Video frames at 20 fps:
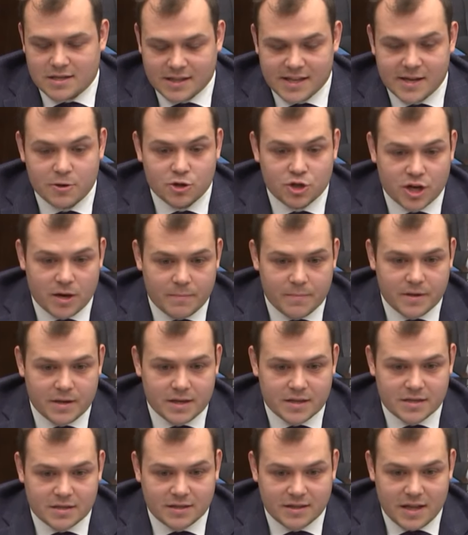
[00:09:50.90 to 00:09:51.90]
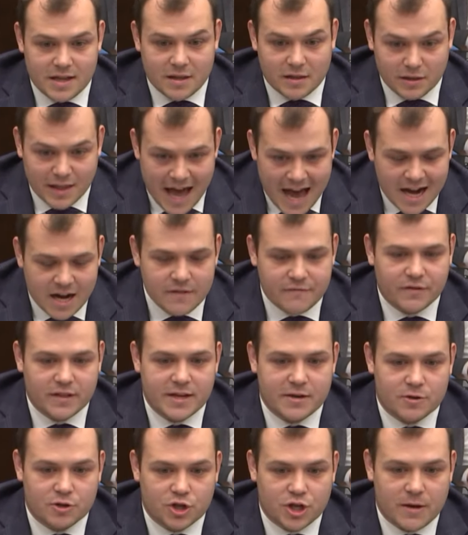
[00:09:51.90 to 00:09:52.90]
it's leadership, it's lack of
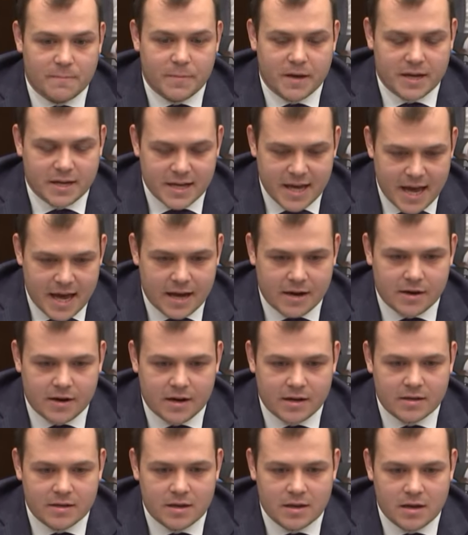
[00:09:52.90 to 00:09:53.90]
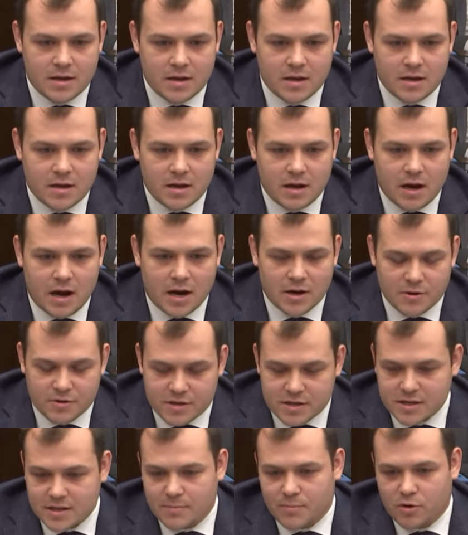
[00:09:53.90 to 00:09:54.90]
leadership in Canada
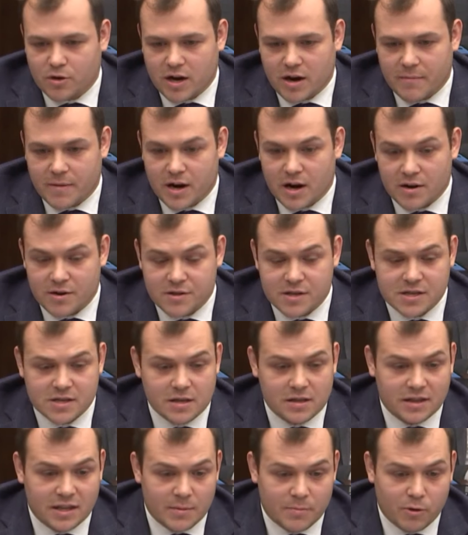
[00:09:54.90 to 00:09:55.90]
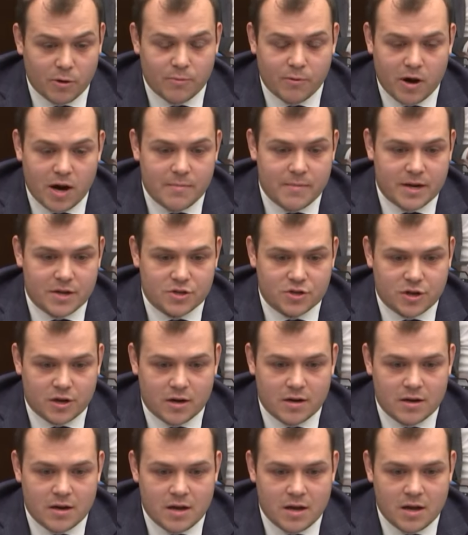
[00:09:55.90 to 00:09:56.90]
under this Liberal government, under this Liberal Prime
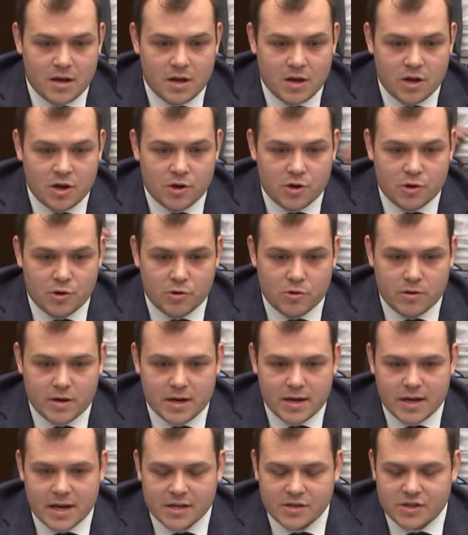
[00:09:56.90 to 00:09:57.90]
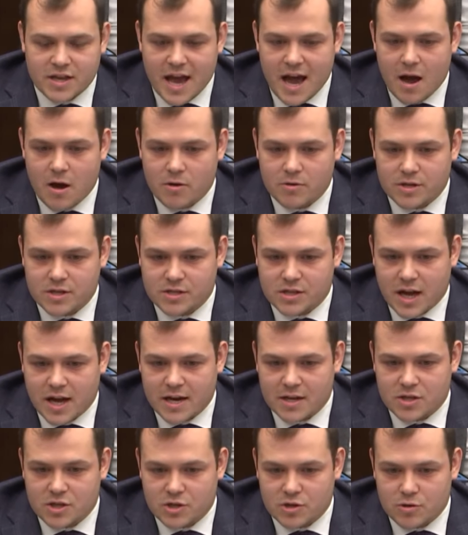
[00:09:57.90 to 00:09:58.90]
Minister, who has now
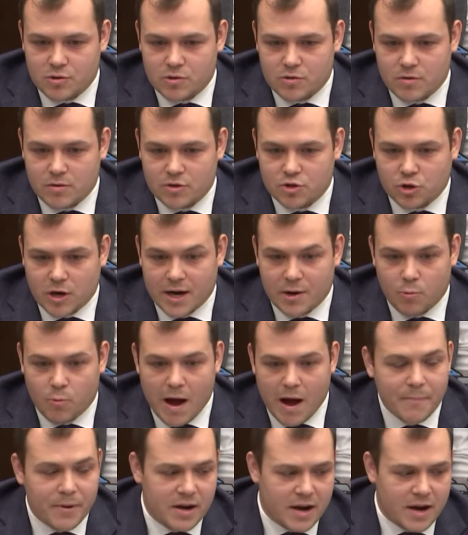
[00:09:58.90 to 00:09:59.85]
decided to try to